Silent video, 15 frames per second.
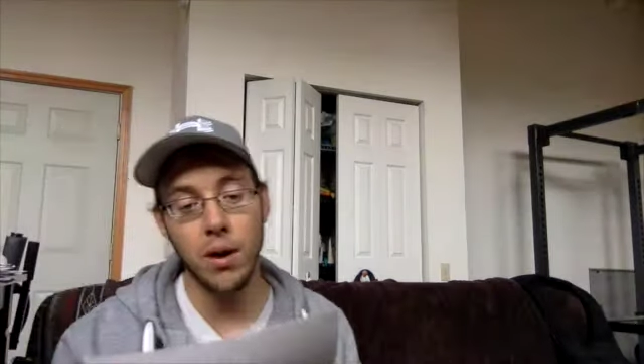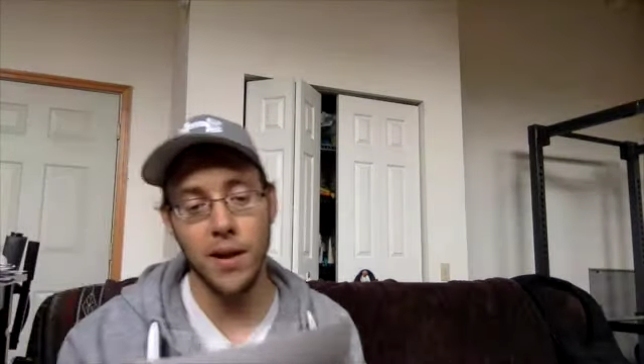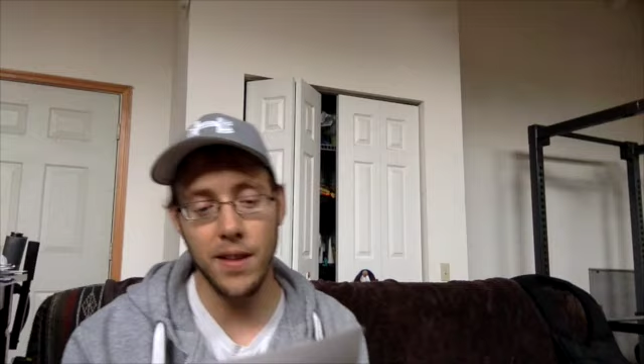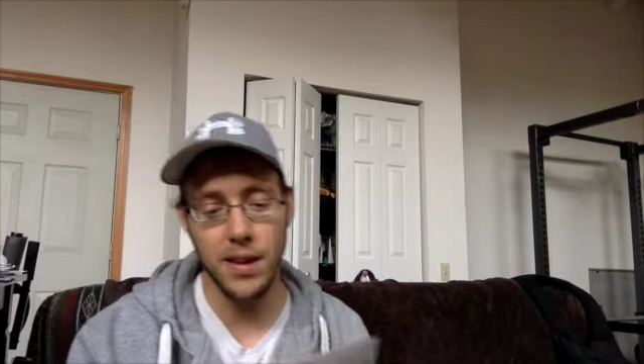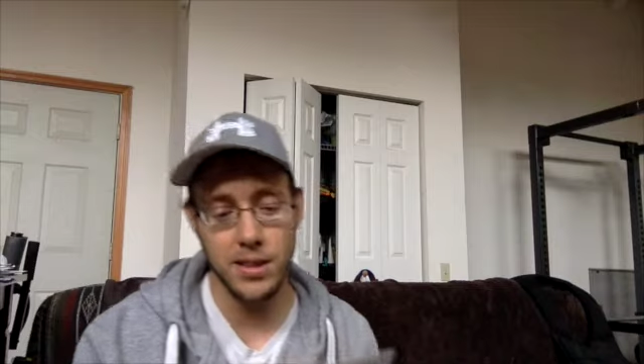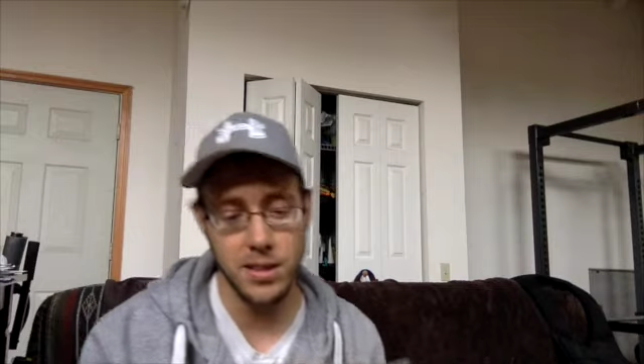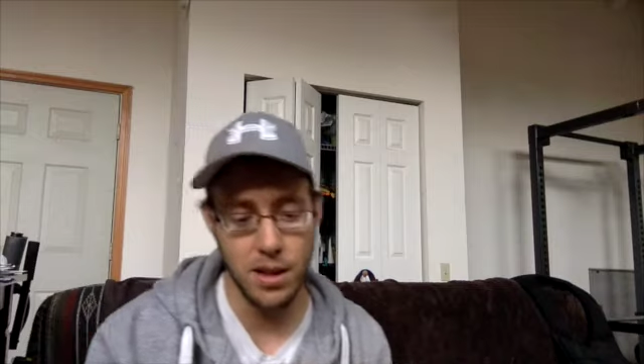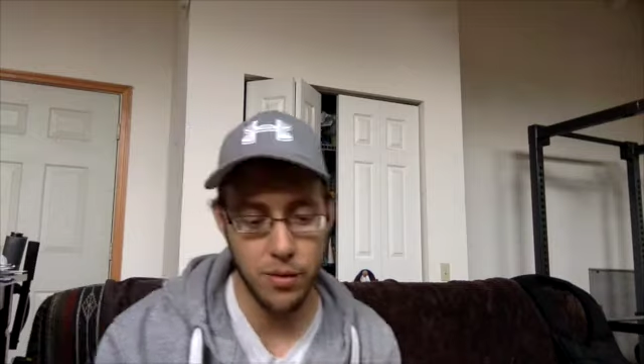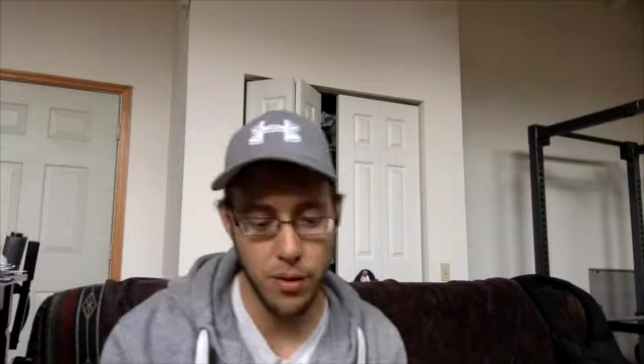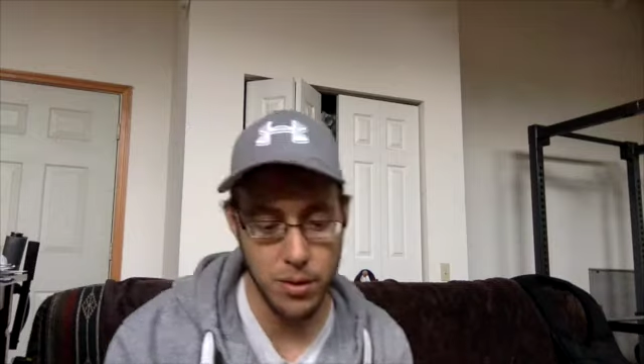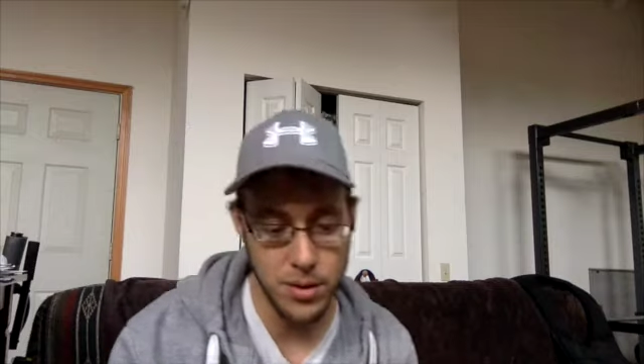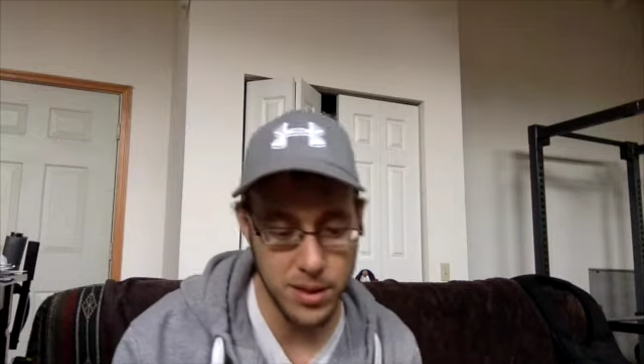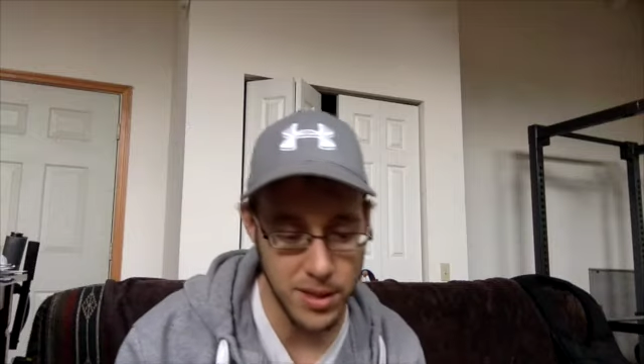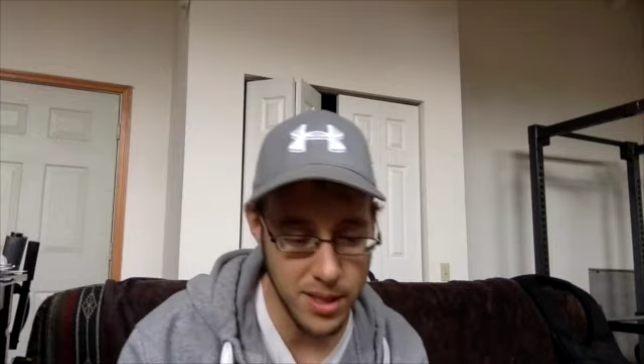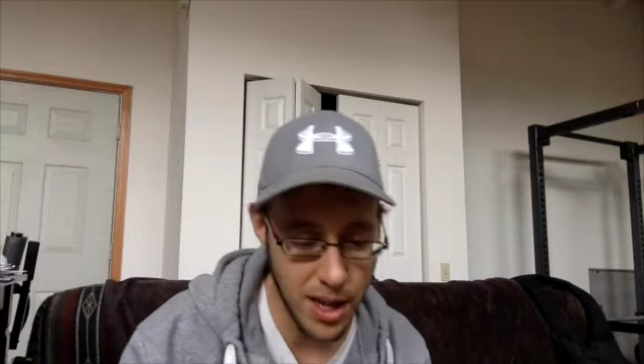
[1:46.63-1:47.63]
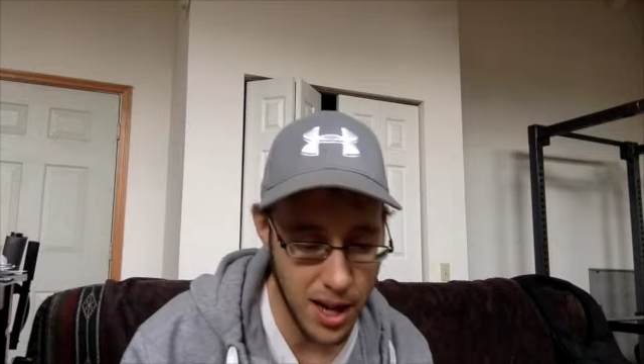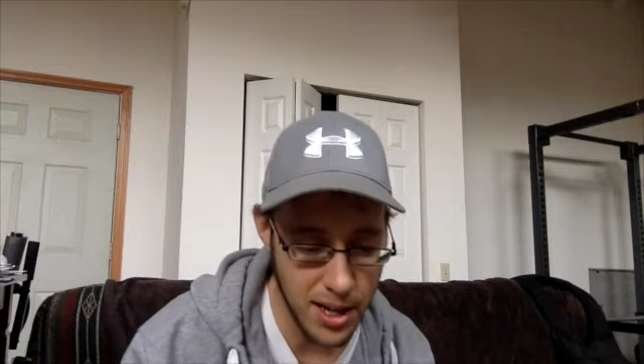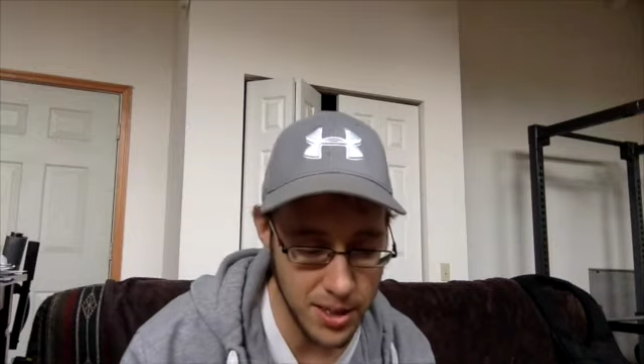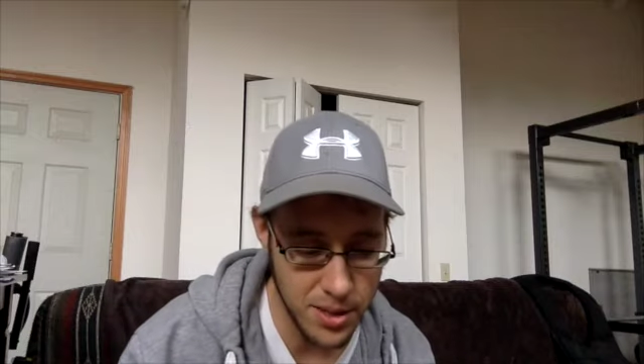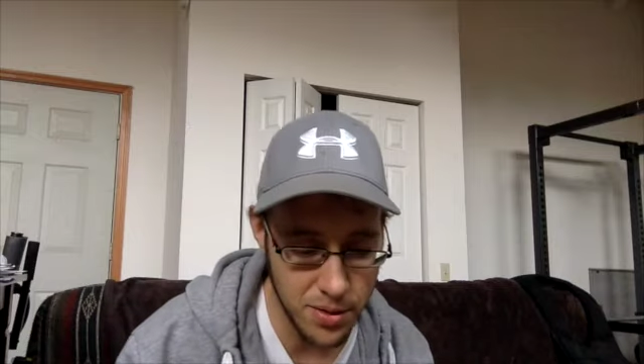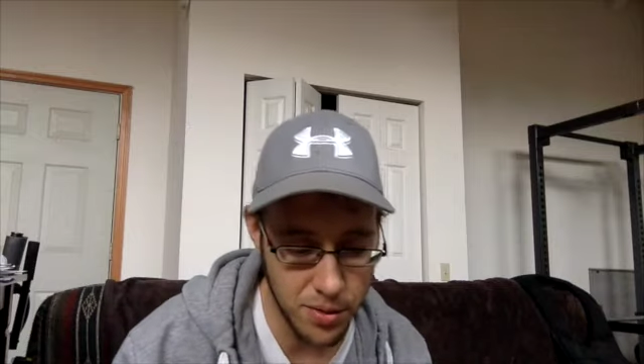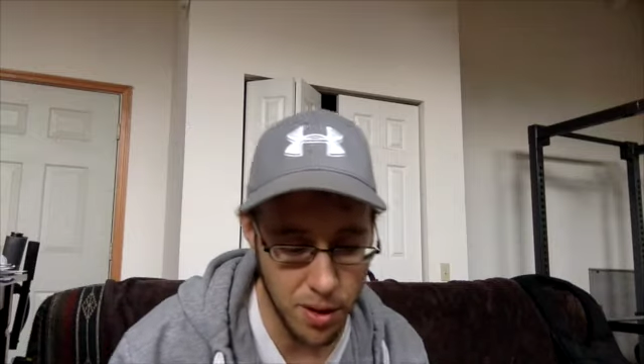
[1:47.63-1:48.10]
Alexia frozen
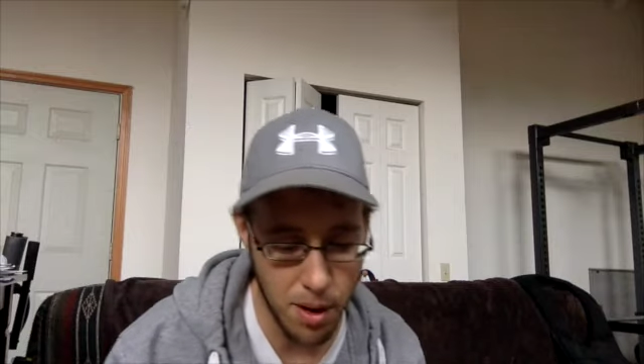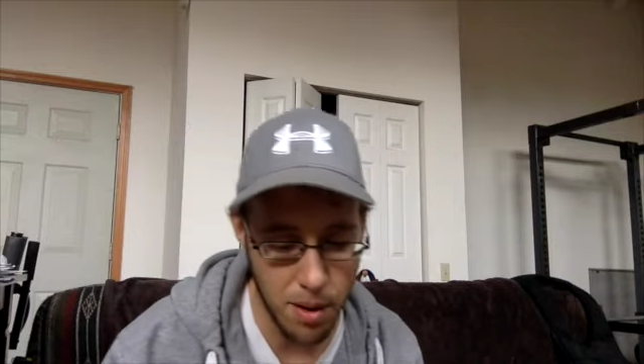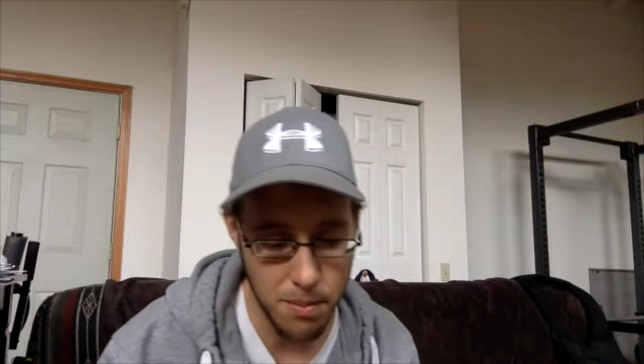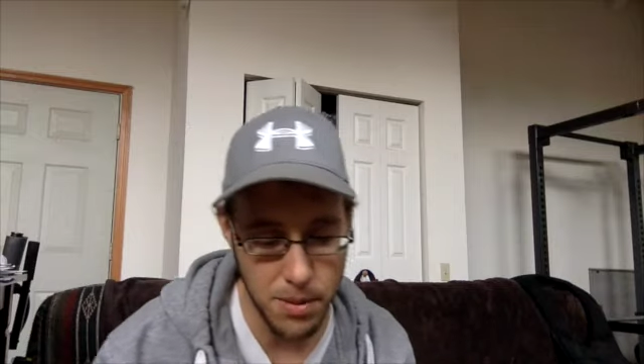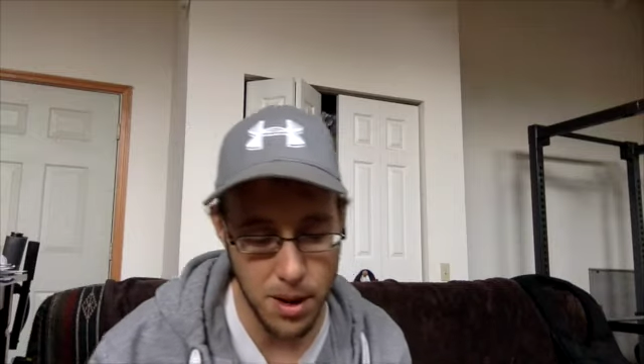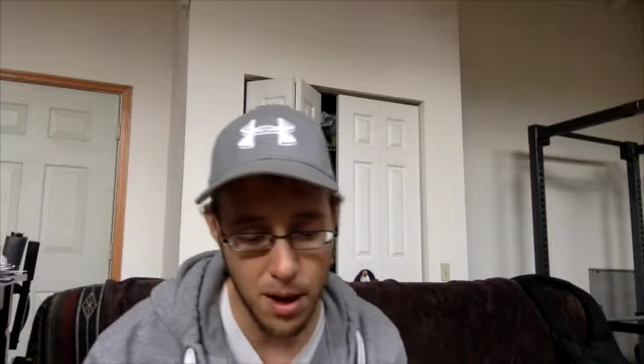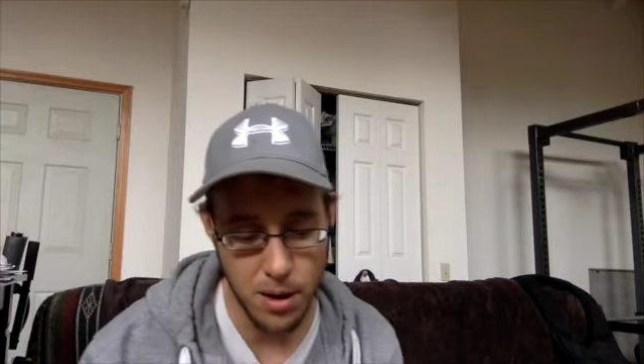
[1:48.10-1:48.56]
sides from the